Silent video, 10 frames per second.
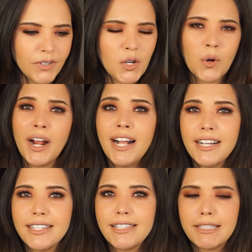
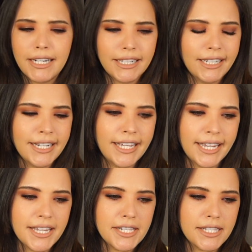Cracked, I
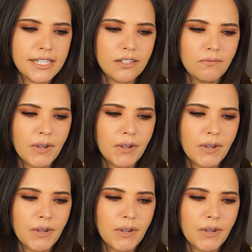guess